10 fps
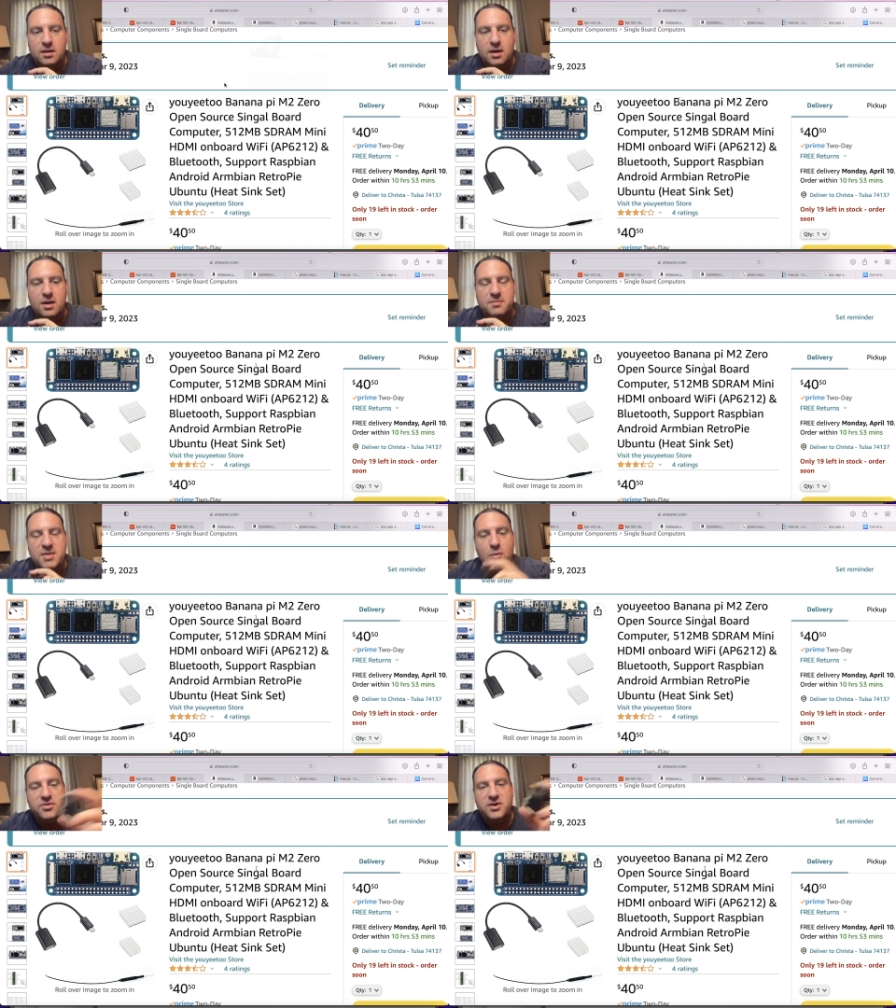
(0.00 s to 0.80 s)
Um,
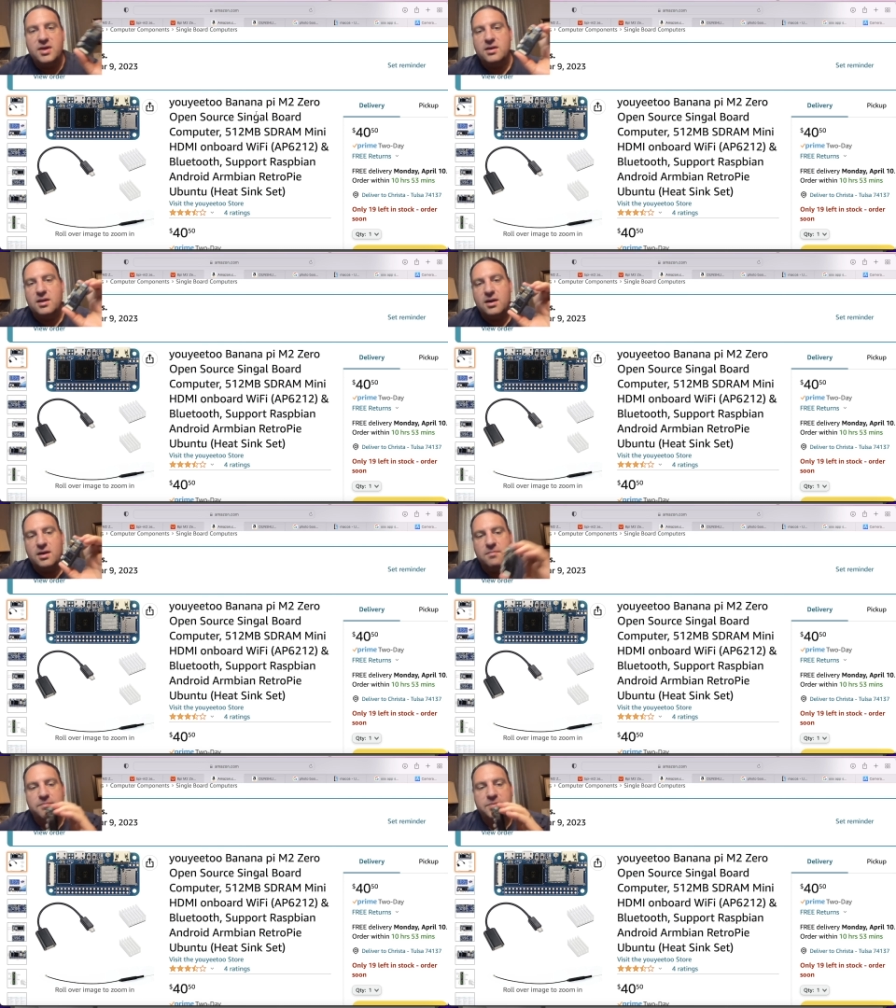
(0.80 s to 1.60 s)
now, one thing that
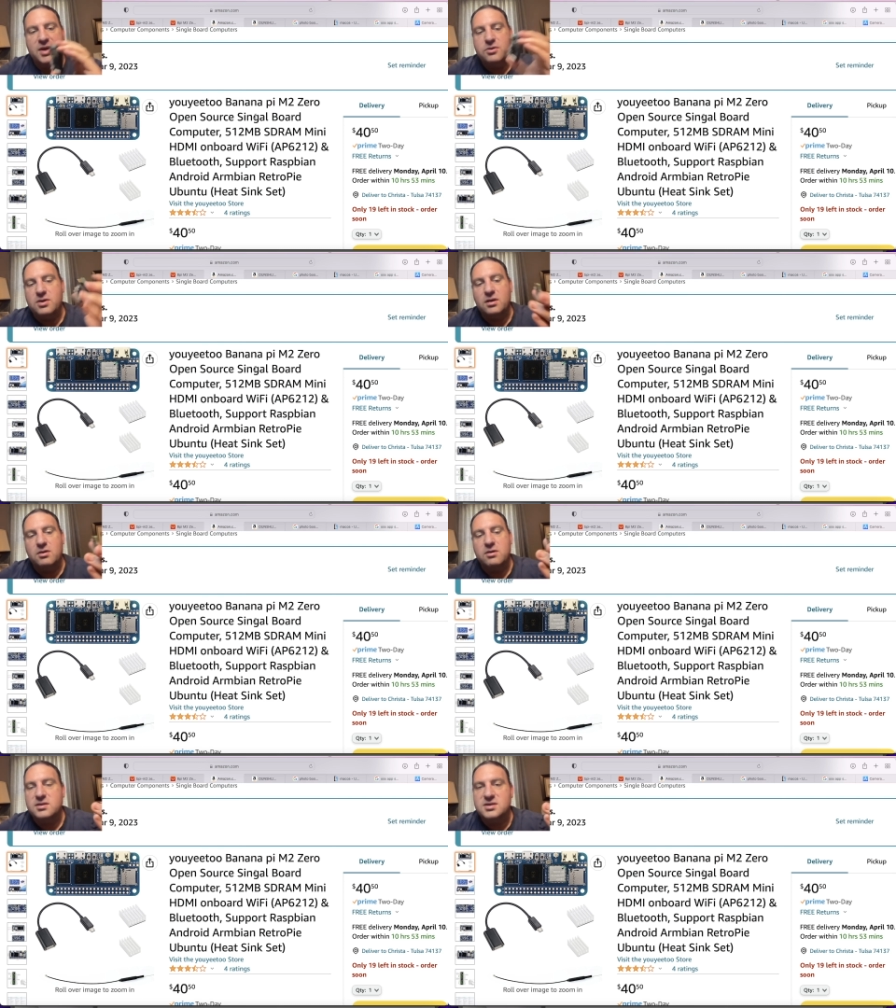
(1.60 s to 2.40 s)
um, now you can
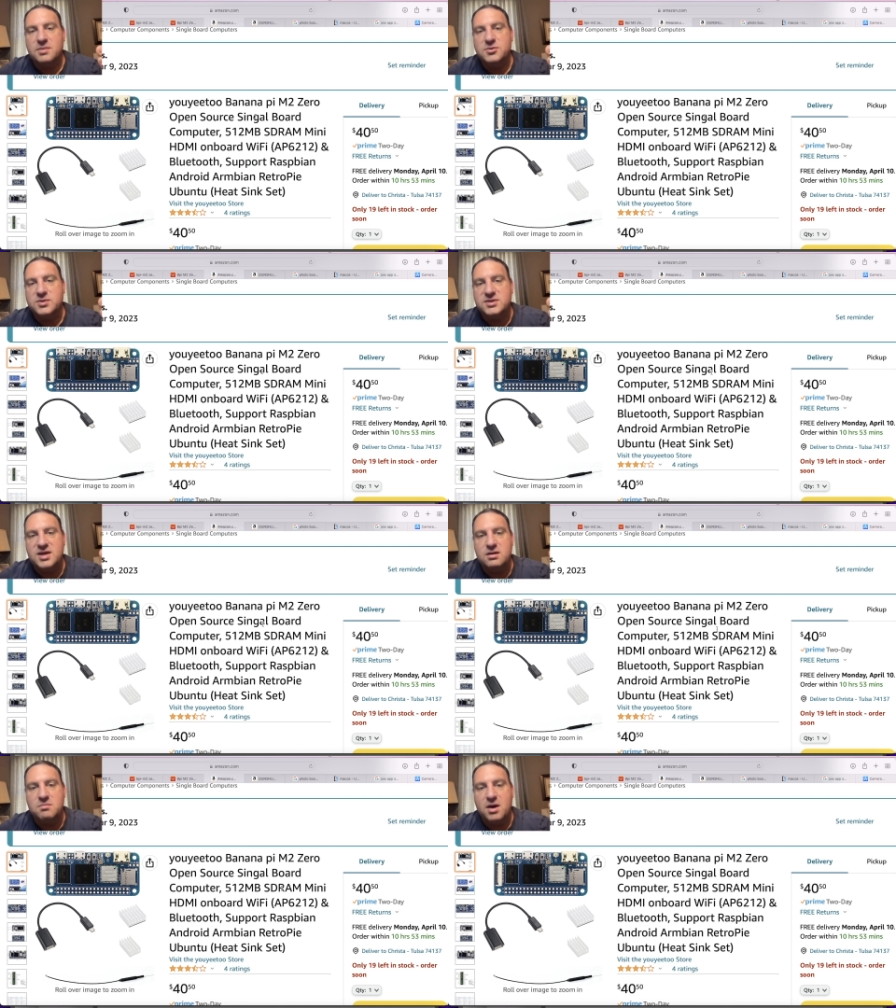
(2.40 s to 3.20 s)
hook this up to a
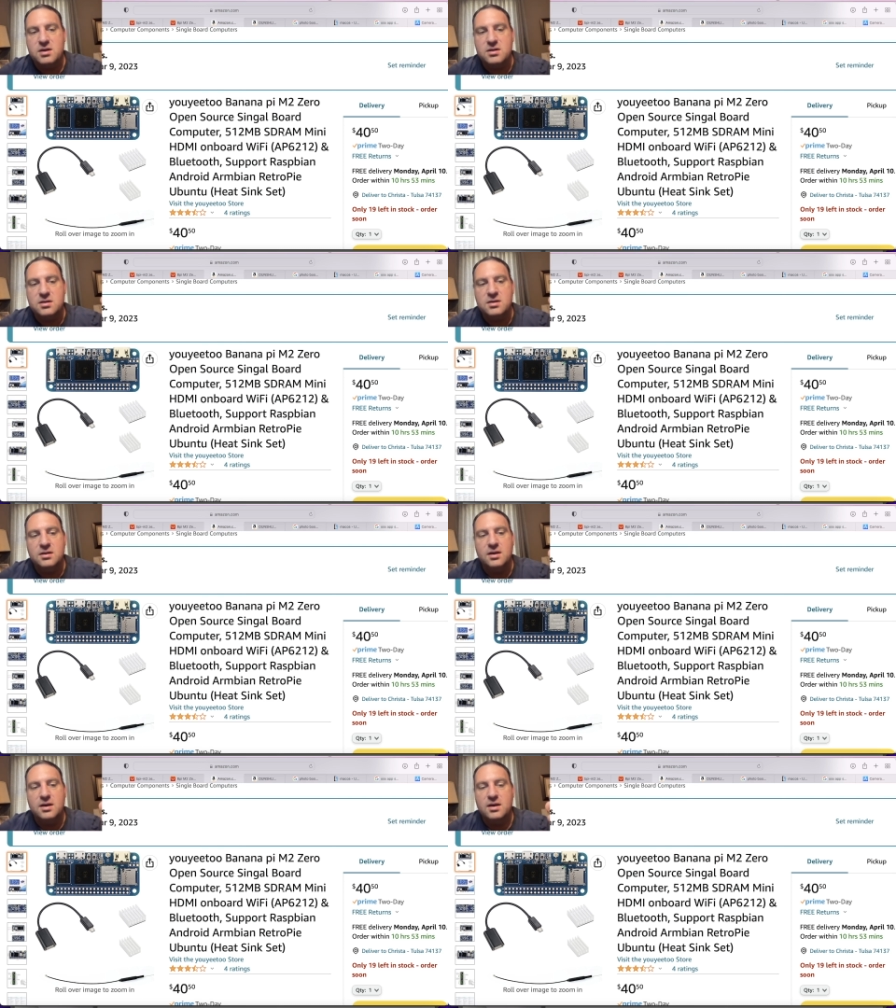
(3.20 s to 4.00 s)
standard monitor
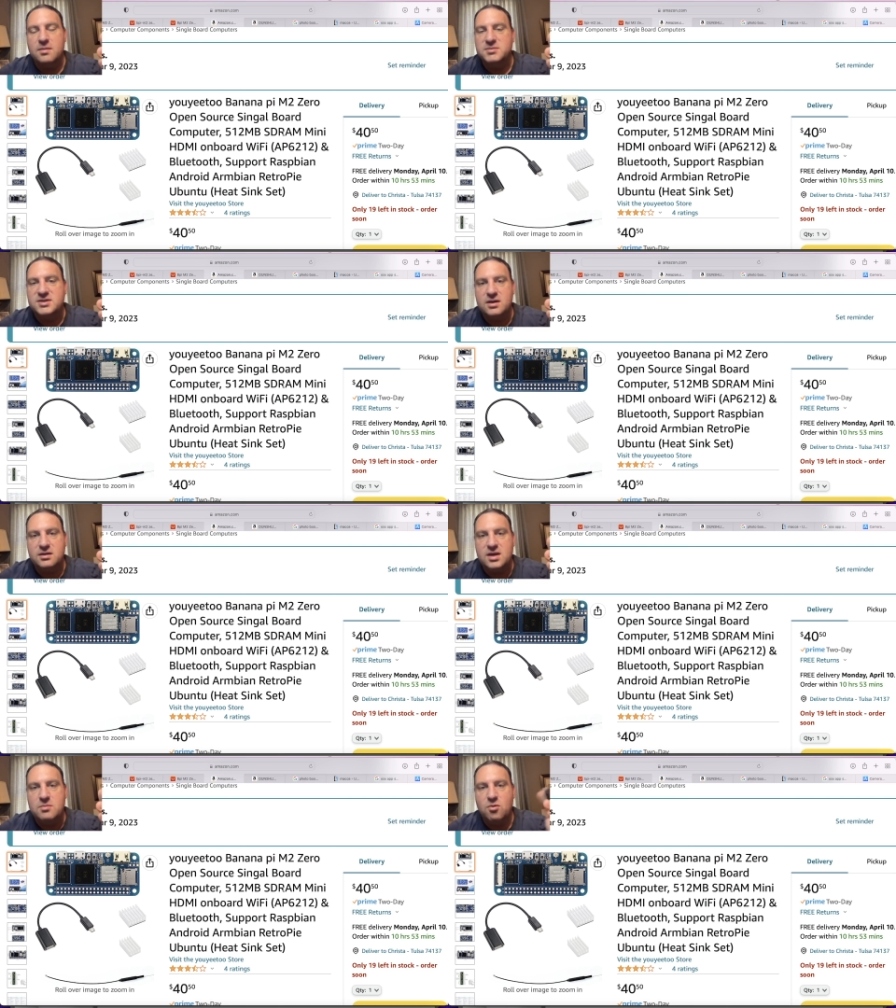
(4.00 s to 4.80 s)
um,
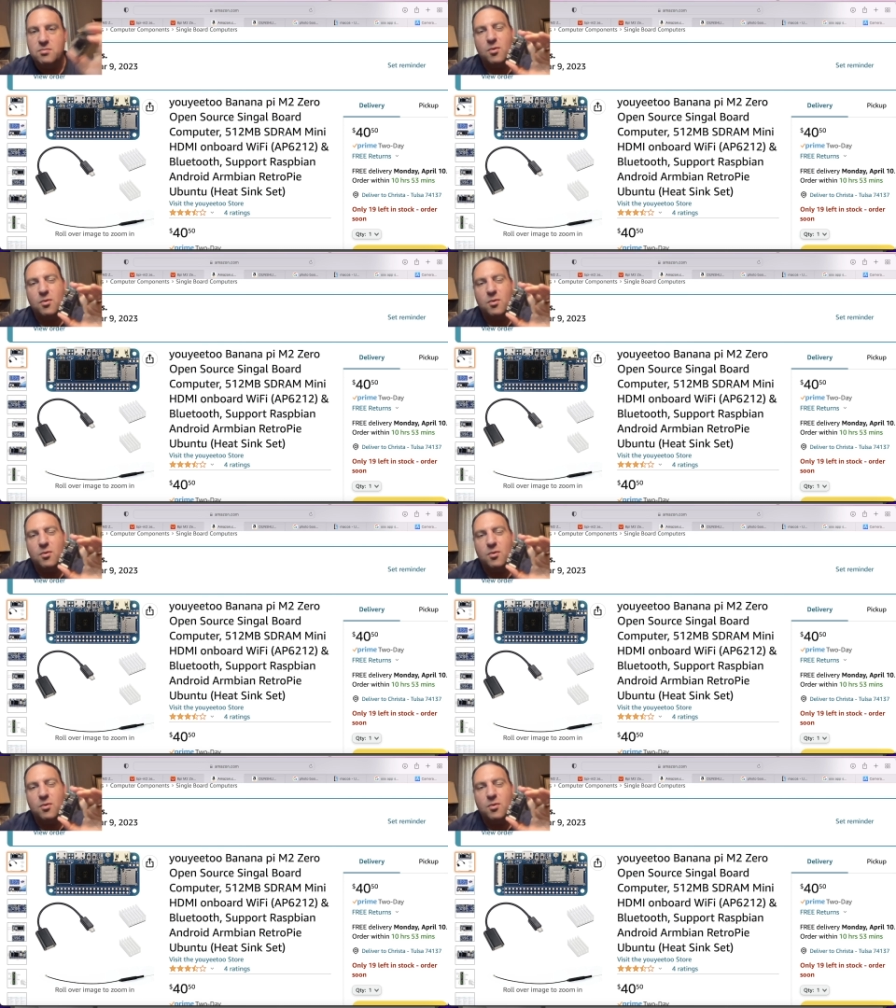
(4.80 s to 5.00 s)
standard keyboard.